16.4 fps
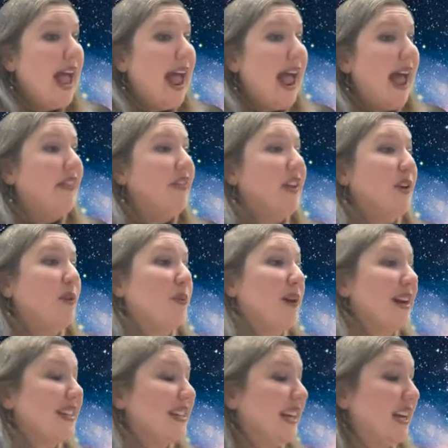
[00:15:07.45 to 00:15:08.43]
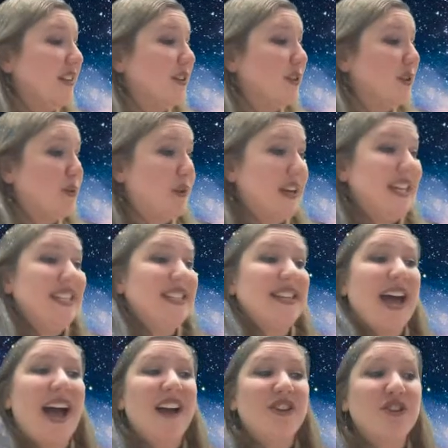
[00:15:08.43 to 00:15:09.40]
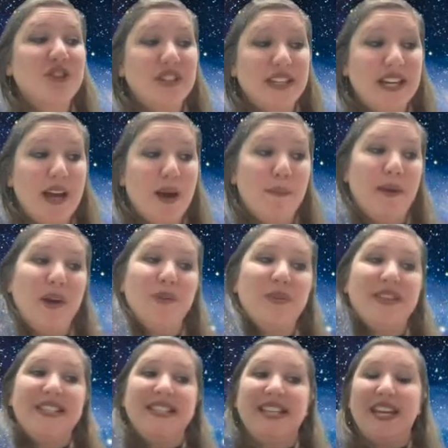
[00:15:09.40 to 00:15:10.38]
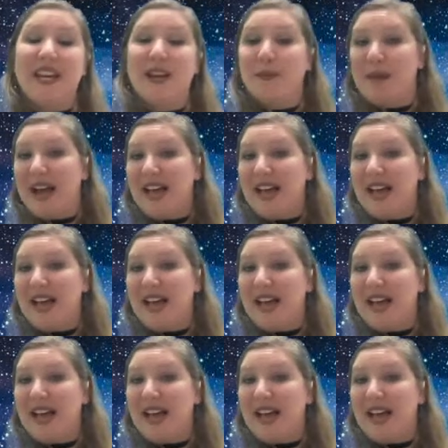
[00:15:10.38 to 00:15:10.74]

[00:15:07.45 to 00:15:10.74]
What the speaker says: And the correct answer is actually about the same